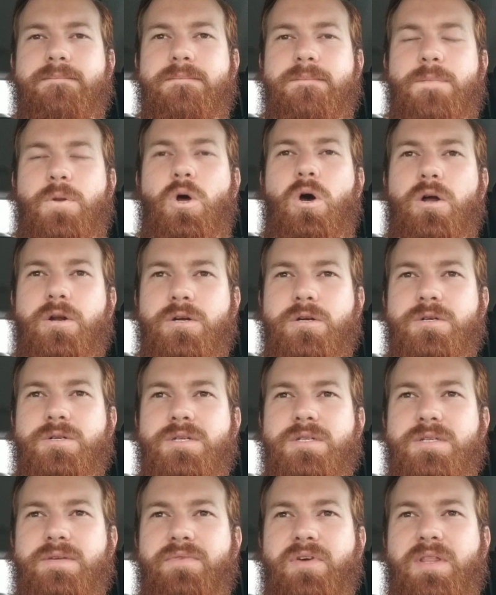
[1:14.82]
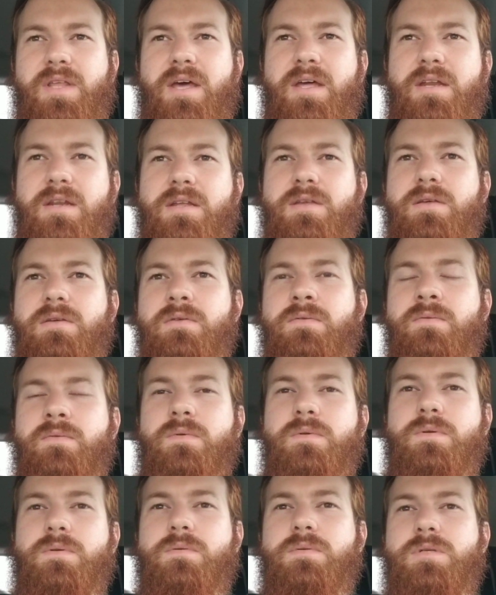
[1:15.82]
daughters and stuff like that, and he
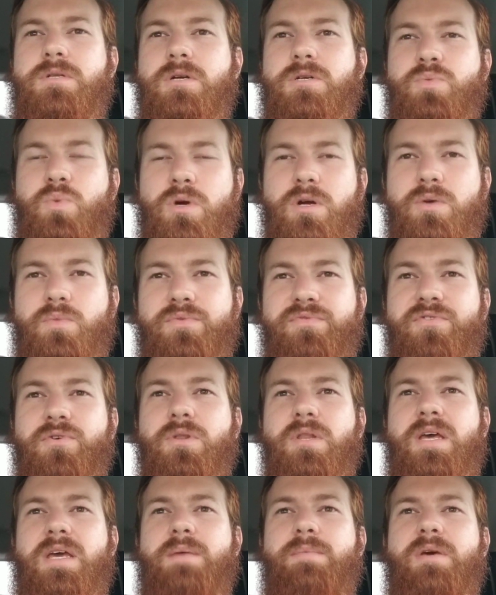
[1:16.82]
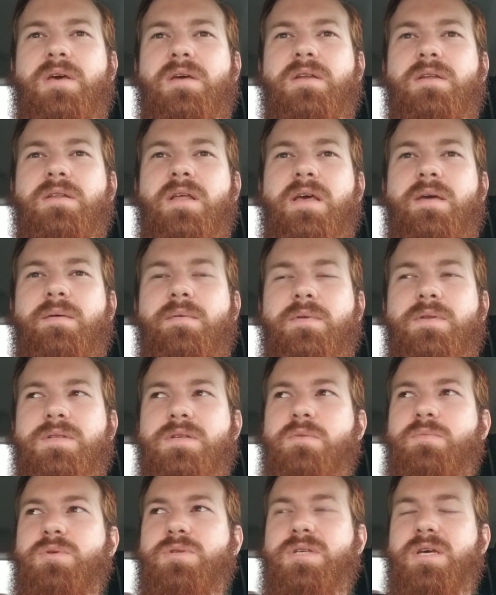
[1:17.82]
starts working for Laban, and Laban, it's
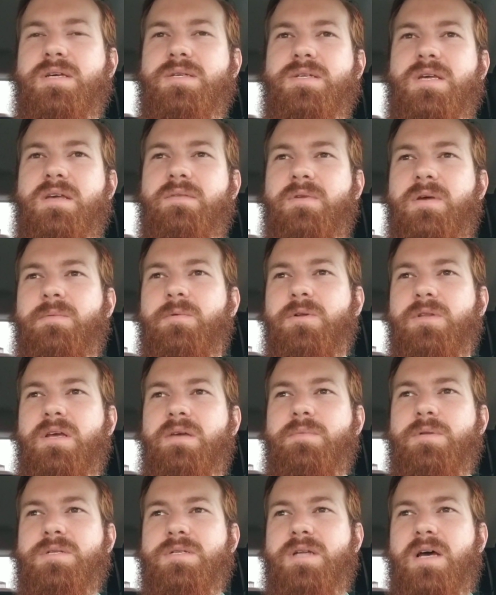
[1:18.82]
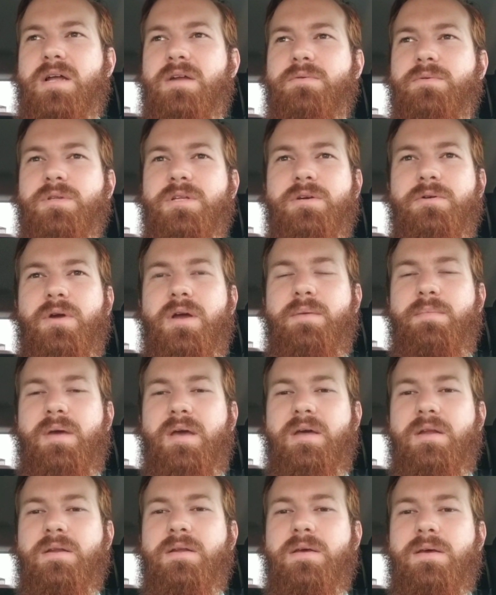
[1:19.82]
almost like slave labor, and Laban's not a really great
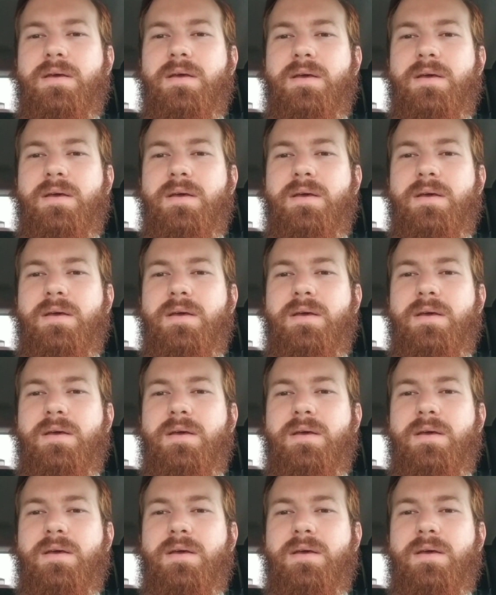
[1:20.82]
man.